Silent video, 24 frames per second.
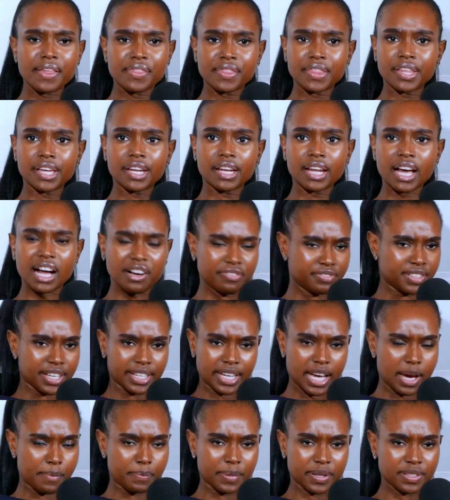and then
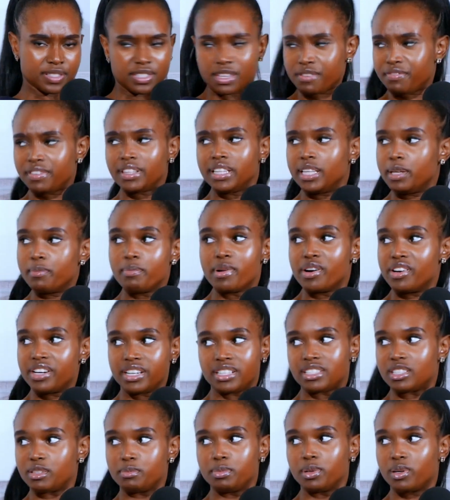after it happens they feel
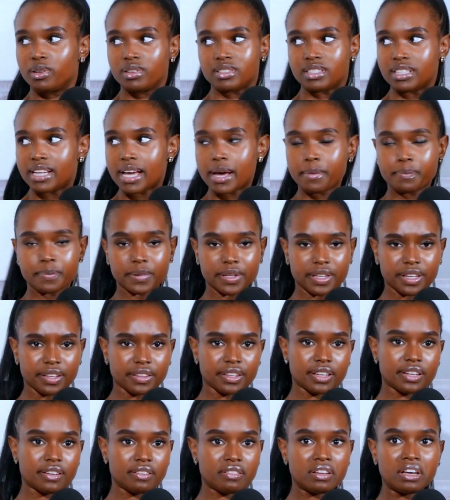liberated because it
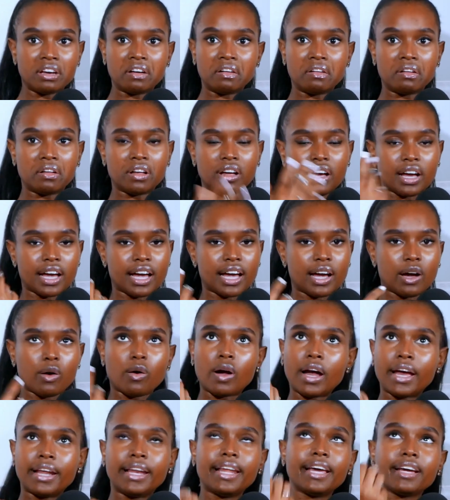happened and then mm.
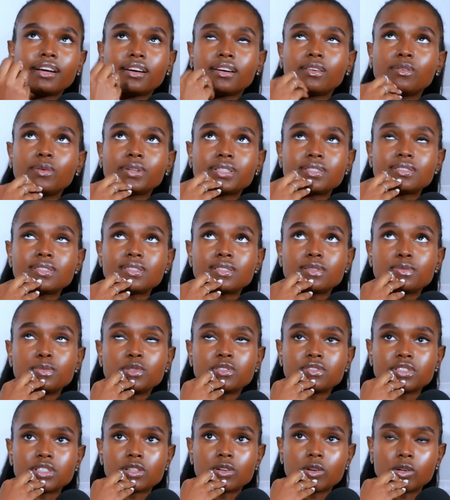i like what's
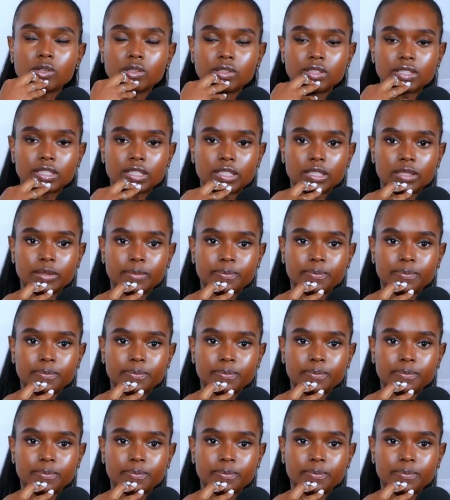this movie called